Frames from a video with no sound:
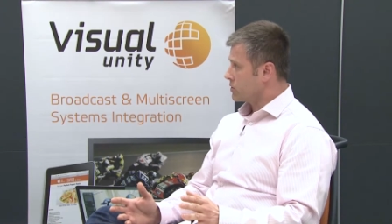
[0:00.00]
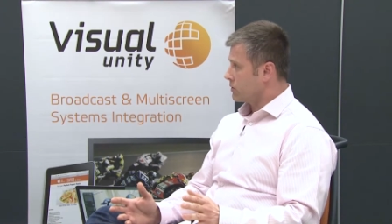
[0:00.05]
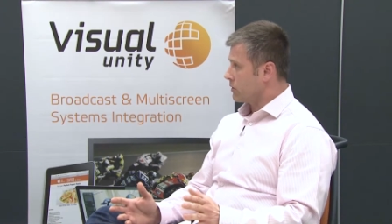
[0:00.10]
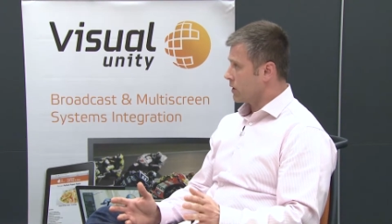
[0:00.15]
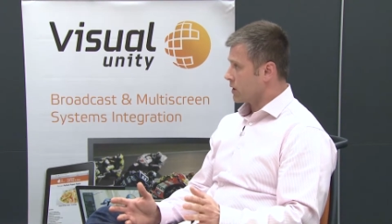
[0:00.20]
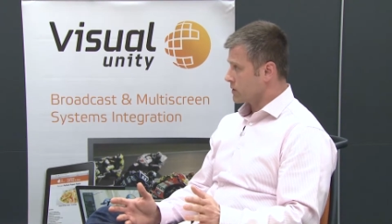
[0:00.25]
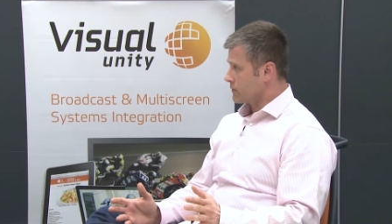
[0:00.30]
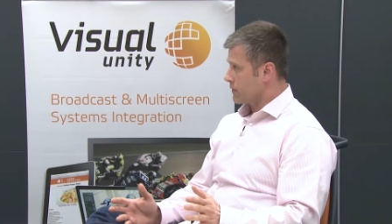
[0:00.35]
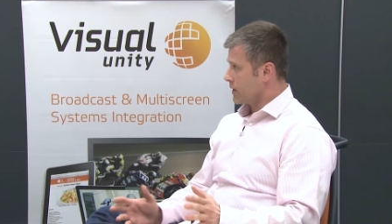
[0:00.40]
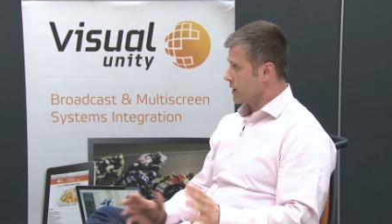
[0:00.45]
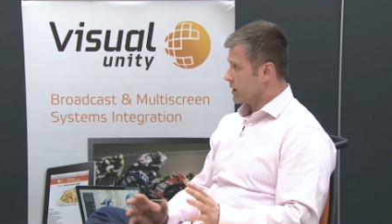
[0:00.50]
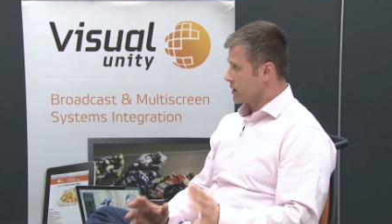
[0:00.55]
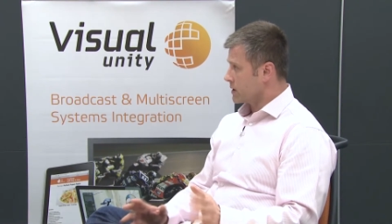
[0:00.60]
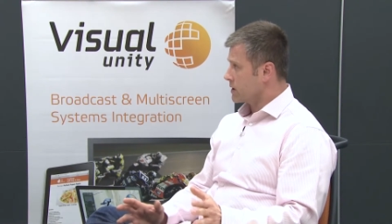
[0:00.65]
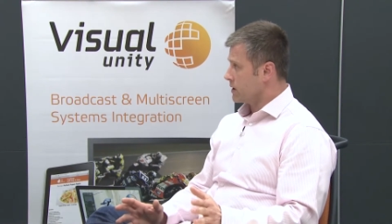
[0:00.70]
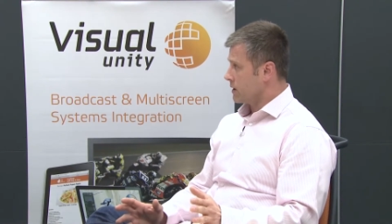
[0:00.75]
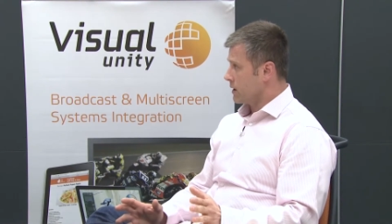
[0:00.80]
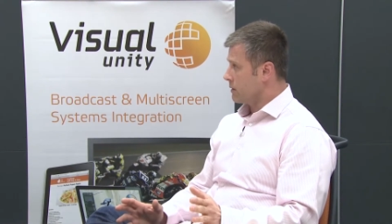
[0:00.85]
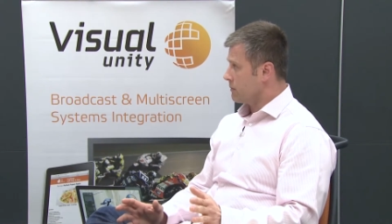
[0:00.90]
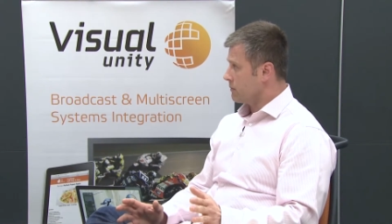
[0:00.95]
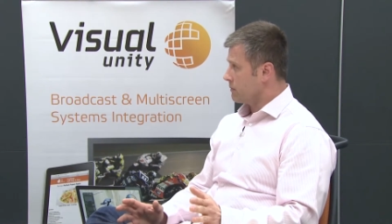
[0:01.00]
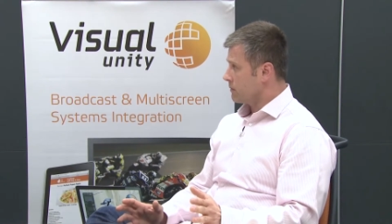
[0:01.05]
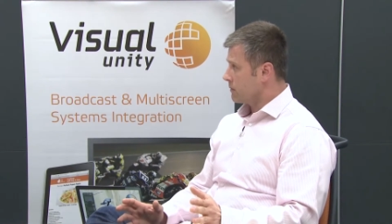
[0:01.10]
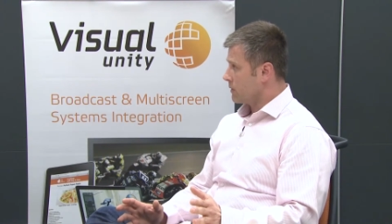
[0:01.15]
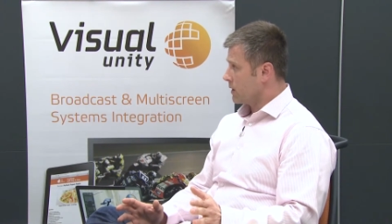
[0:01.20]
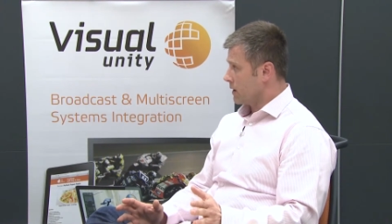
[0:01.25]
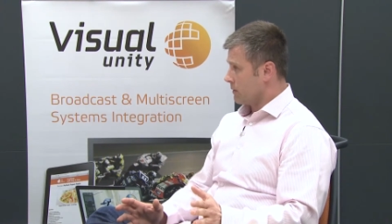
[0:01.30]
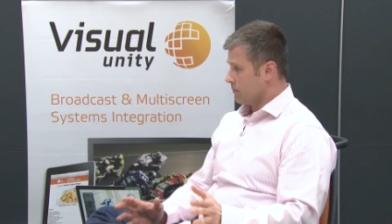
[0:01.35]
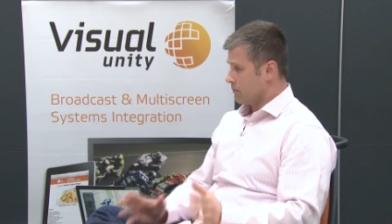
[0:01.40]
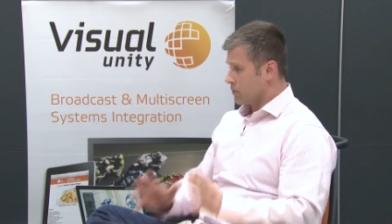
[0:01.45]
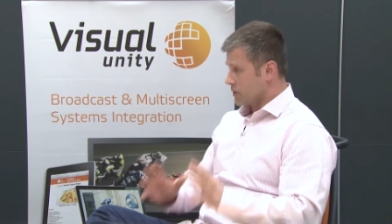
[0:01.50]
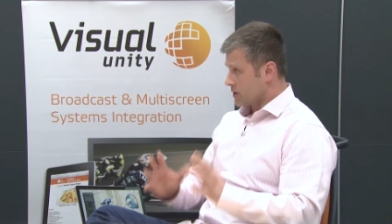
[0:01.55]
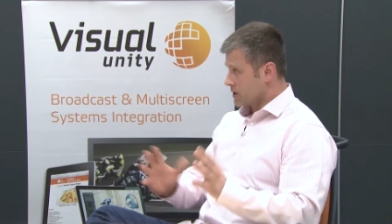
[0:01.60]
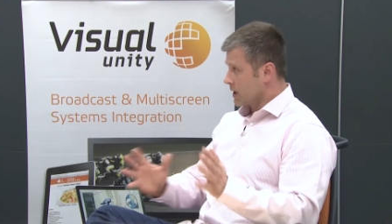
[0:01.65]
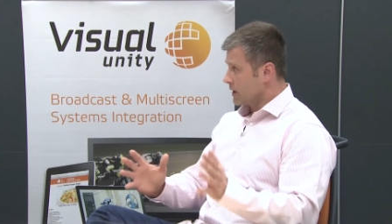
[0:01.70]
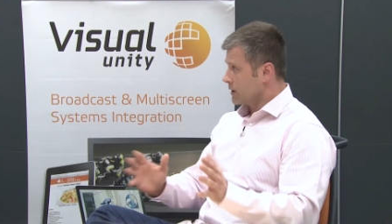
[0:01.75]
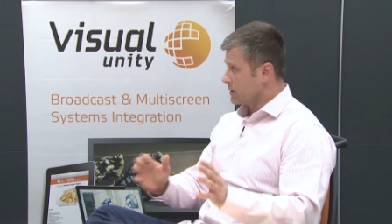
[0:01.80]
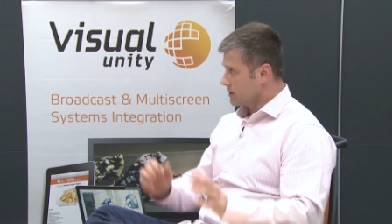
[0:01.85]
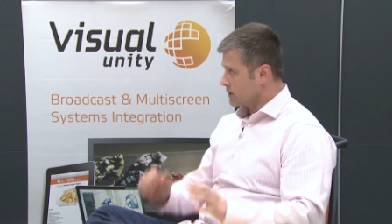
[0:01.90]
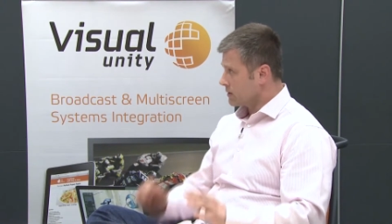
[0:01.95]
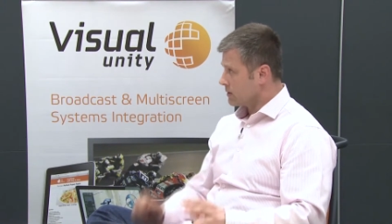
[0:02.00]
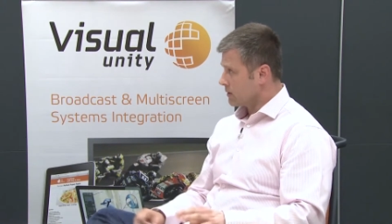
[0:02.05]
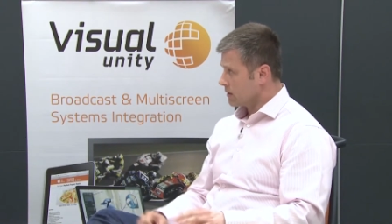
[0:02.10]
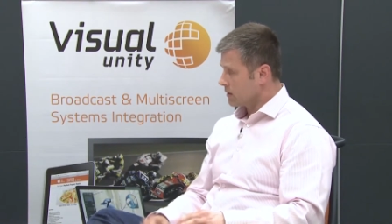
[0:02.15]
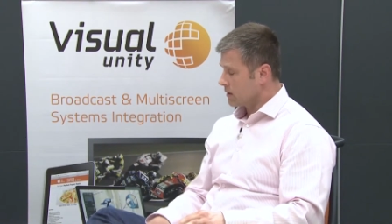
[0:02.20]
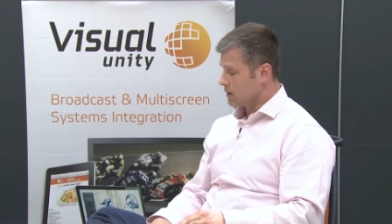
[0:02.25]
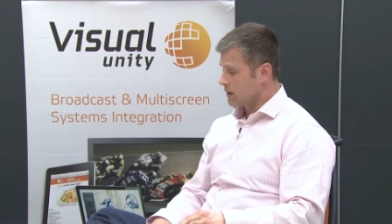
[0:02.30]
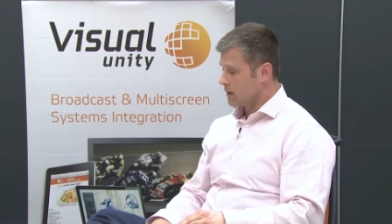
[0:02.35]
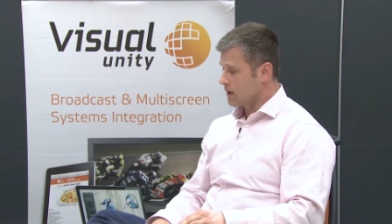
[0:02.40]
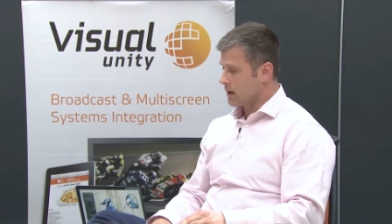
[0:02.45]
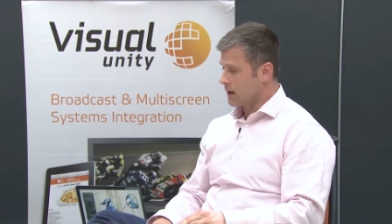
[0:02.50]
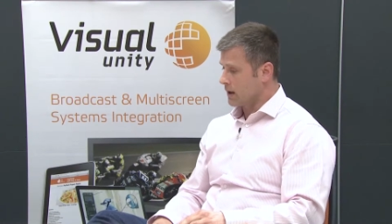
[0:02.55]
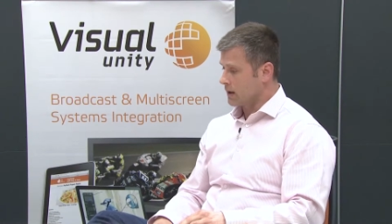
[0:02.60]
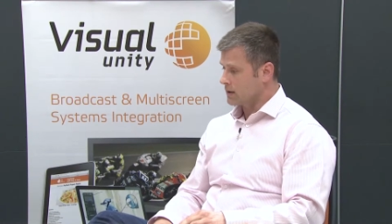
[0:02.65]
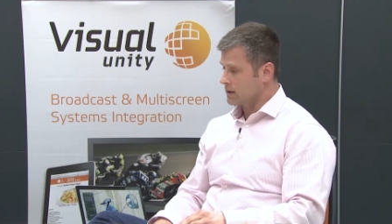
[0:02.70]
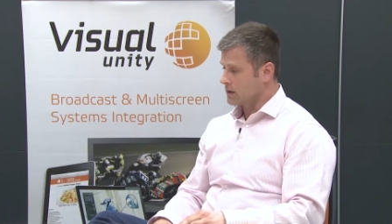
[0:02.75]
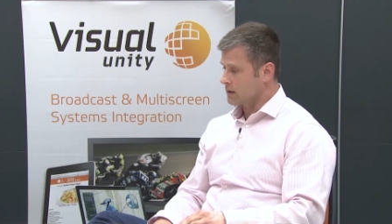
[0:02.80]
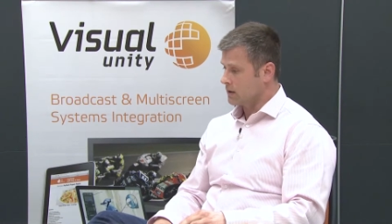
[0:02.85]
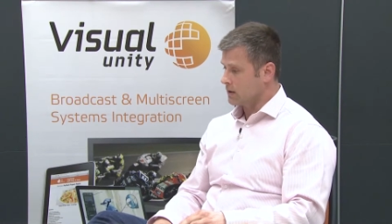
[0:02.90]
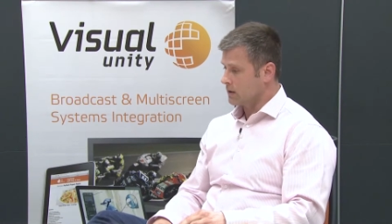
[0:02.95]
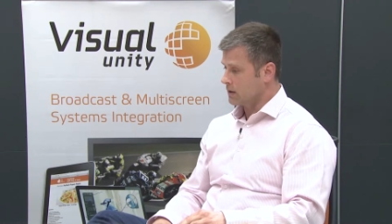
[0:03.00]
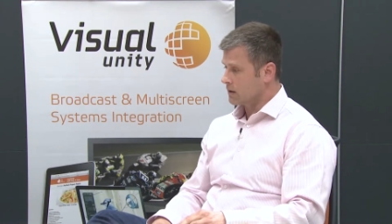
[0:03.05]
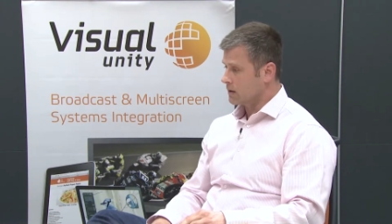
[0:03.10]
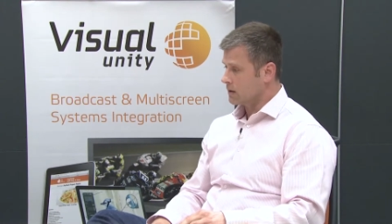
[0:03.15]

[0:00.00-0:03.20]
to Las Vegas and present at